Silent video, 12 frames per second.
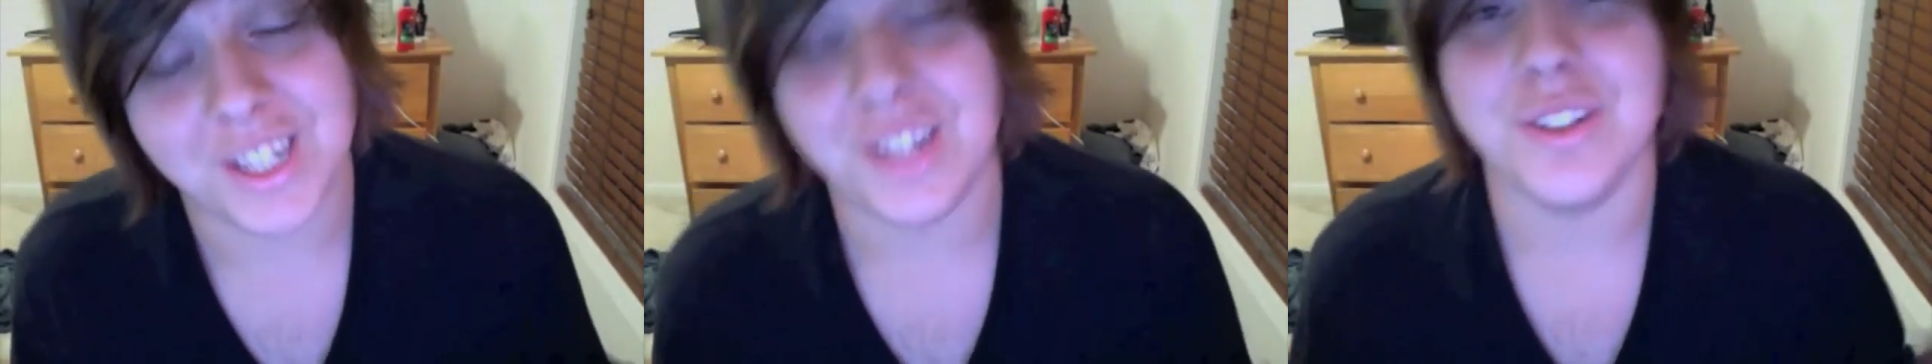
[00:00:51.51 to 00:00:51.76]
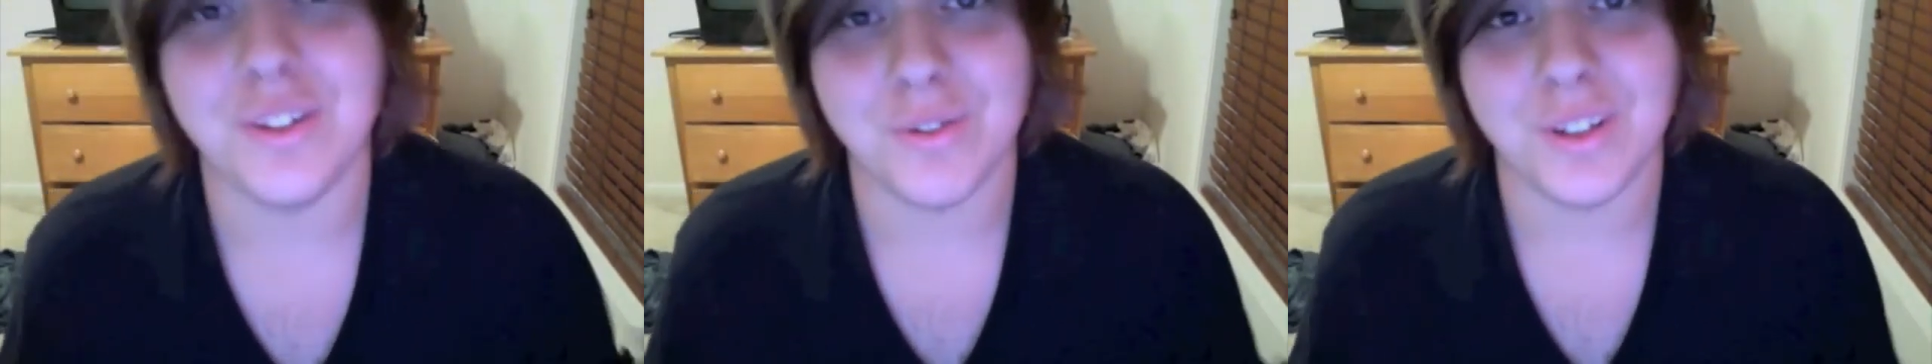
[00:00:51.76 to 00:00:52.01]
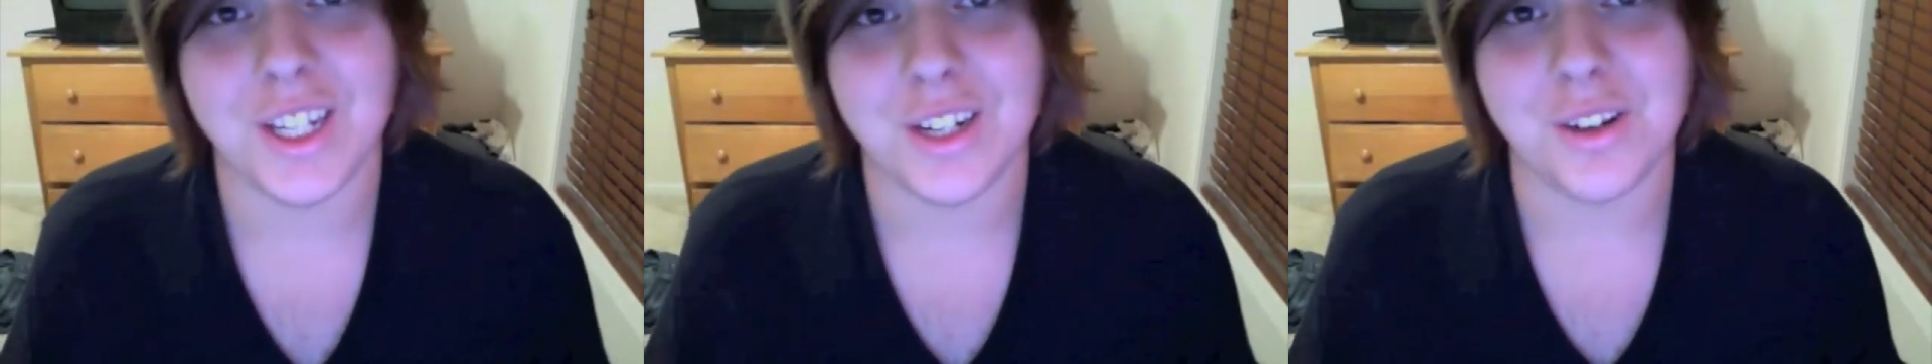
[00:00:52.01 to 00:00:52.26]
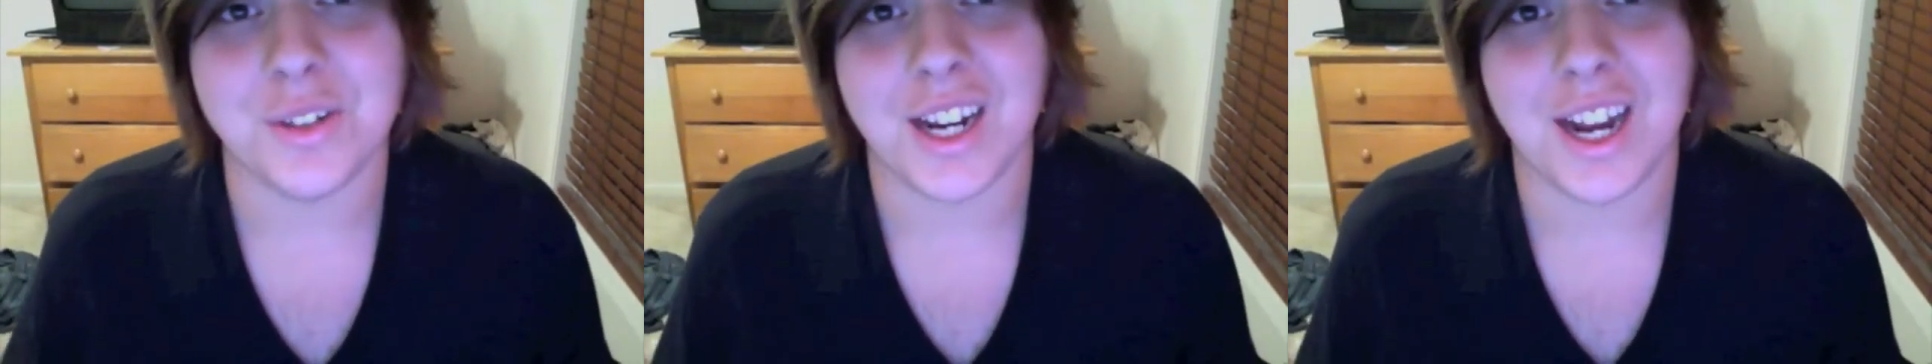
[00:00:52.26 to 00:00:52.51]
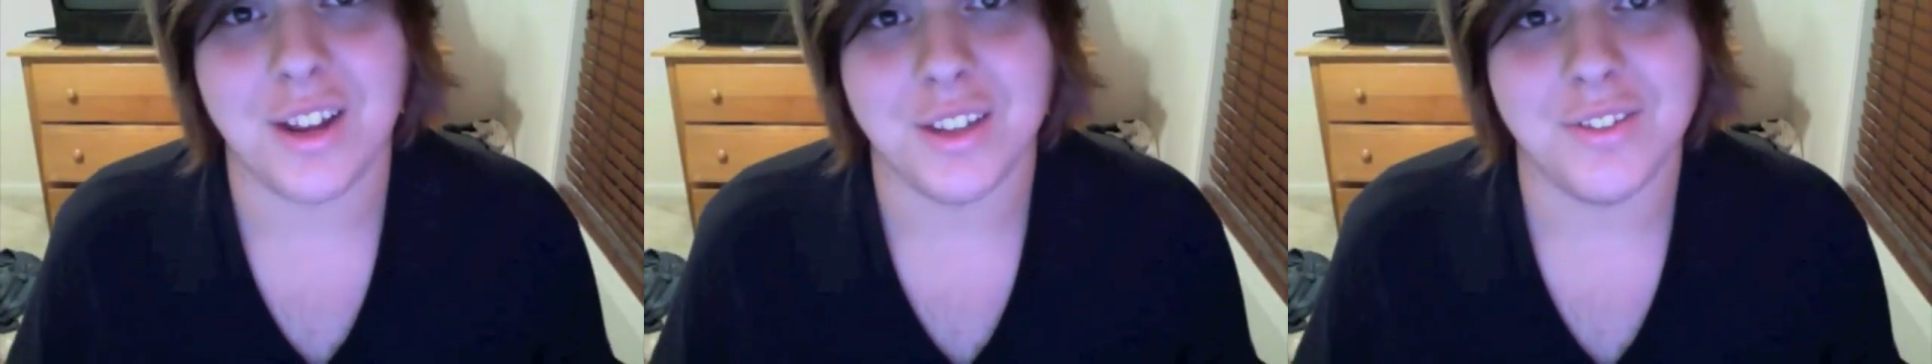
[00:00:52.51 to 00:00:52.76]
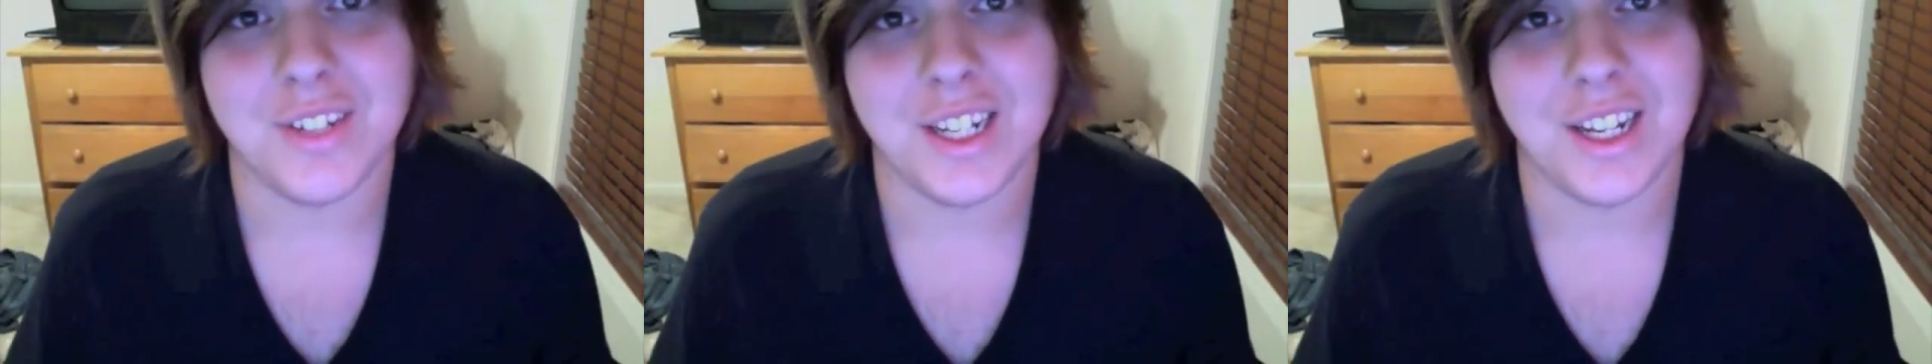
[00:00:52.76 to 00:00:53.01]
You should really go check out
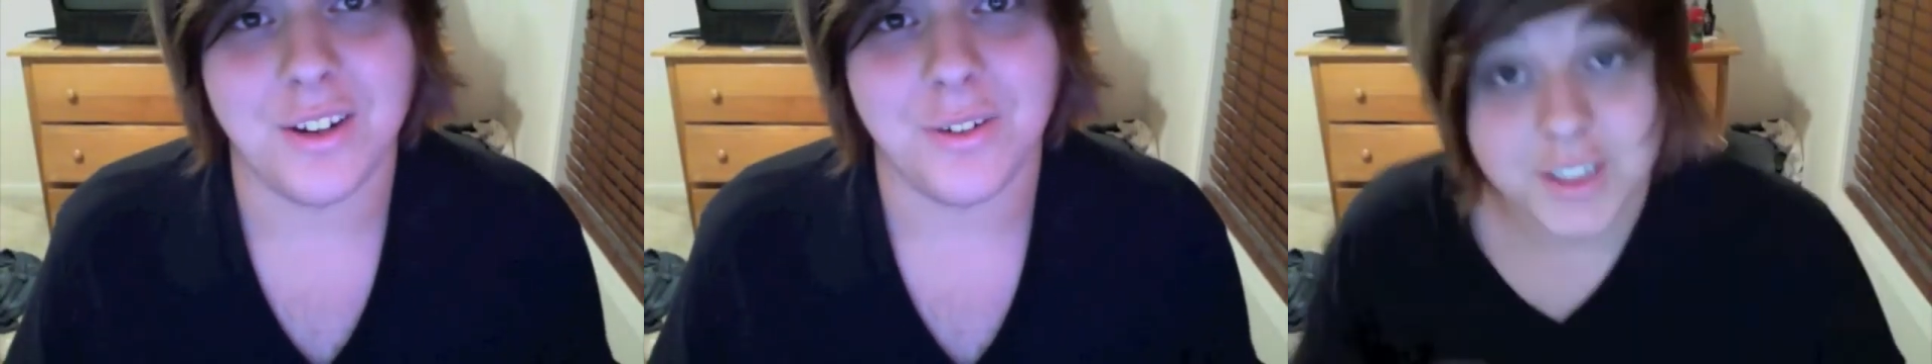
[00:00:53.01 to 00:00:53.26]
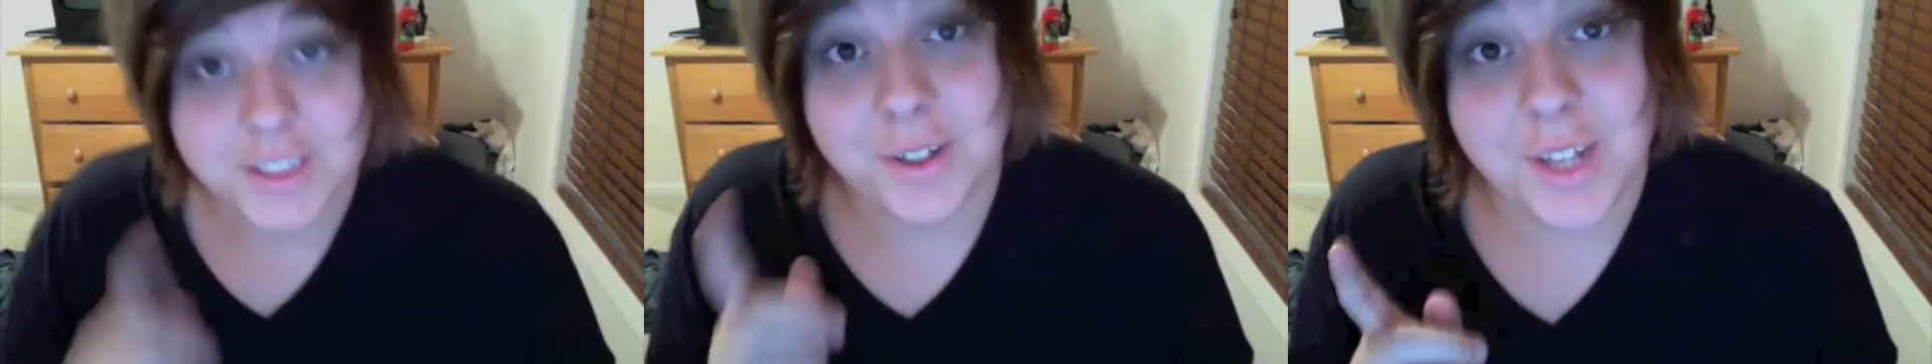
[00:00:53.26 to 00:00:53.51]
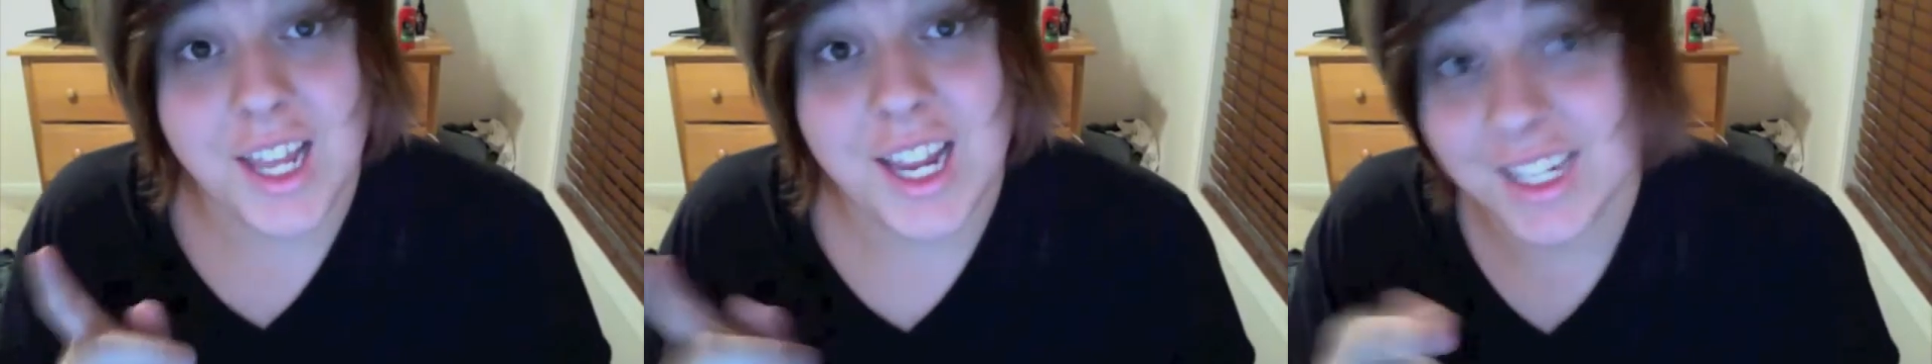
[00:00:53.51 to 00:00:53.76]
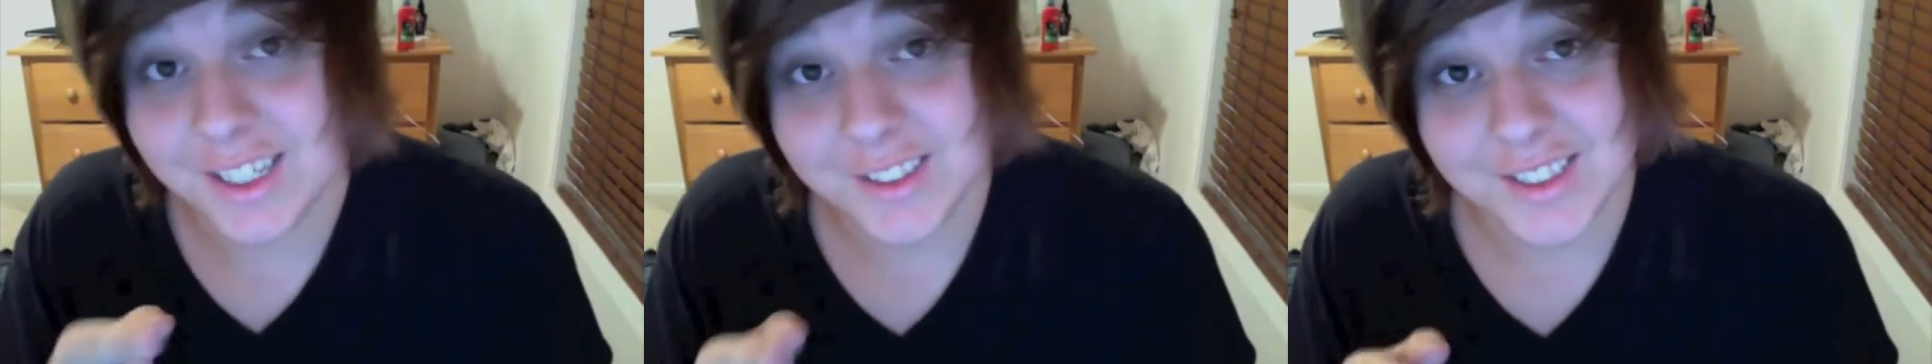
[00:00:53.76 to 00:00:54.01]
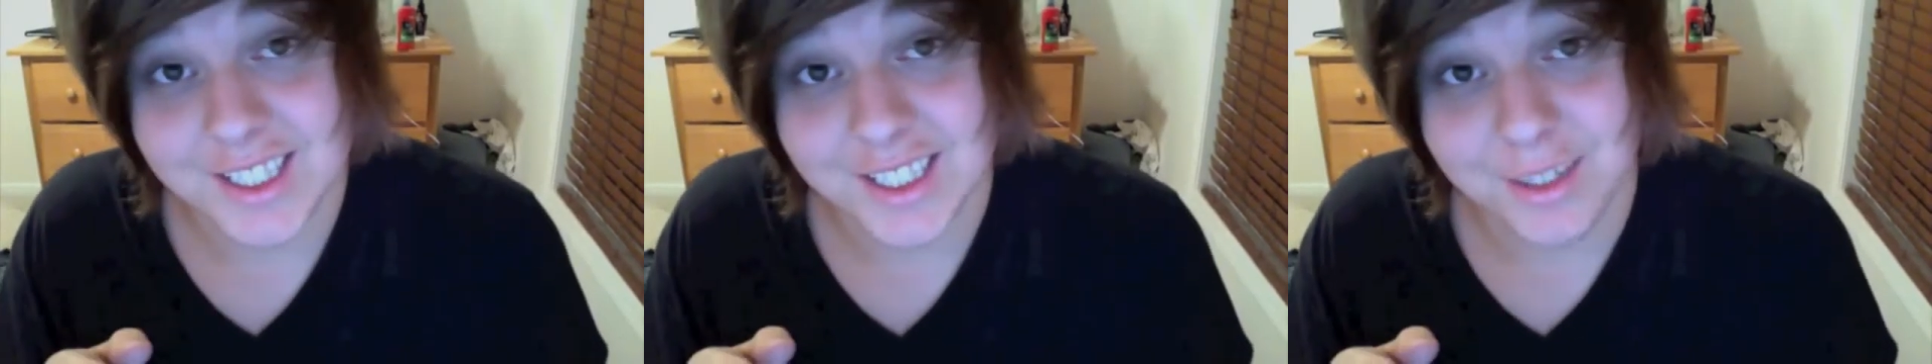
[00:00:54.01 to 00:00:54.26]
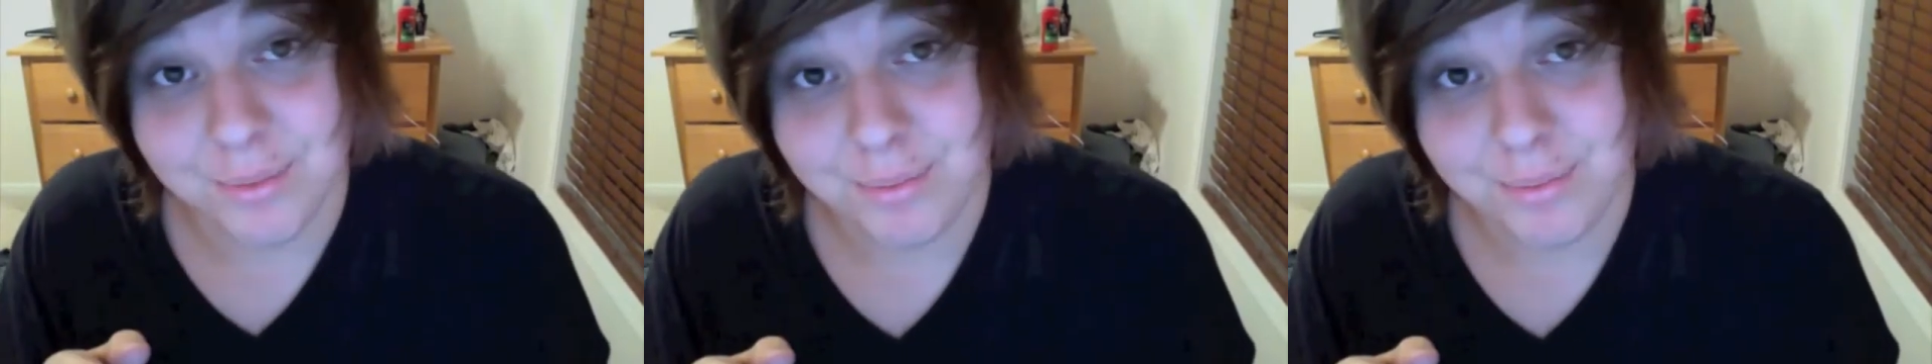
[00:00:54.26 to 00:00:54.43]
the video. So yeah, here's a clip.